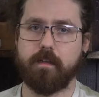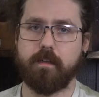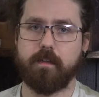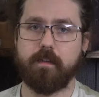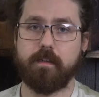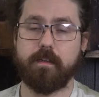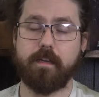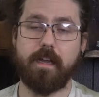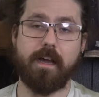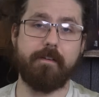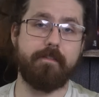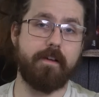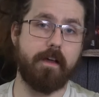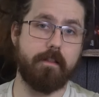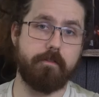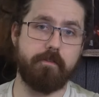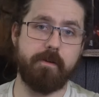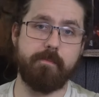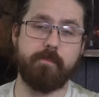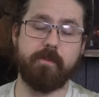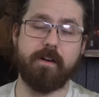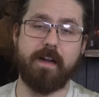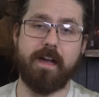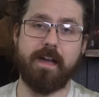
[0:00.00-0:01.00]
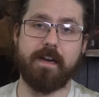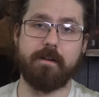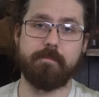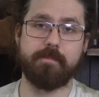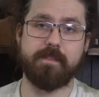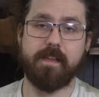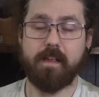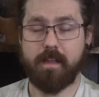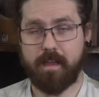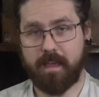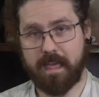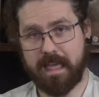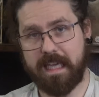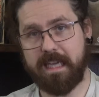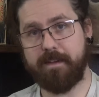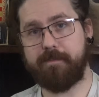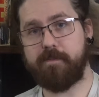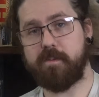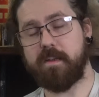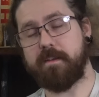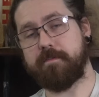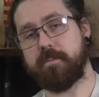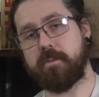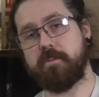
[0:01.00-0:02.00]
Now I've got 3 more items. If you have
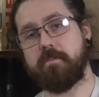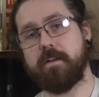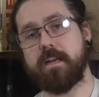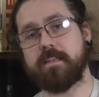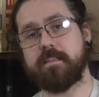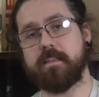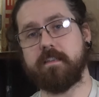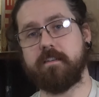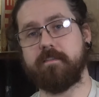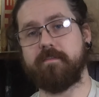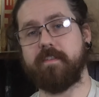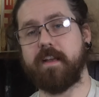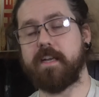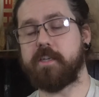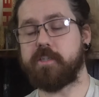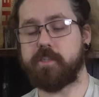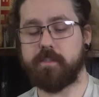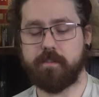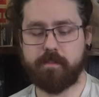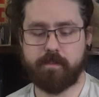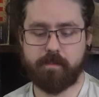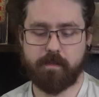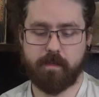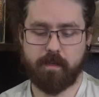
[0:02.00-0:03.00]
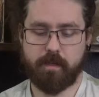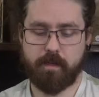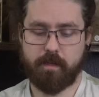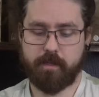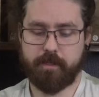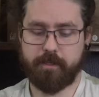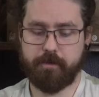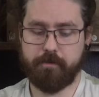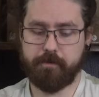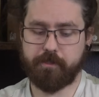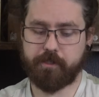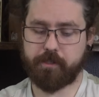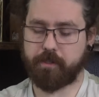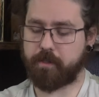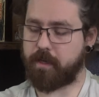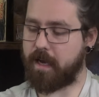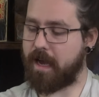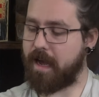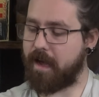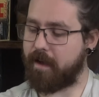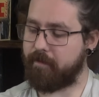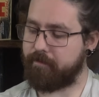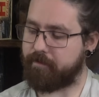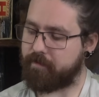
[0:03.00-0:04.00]
the correct innovations, you should
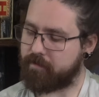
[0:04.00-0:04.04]
have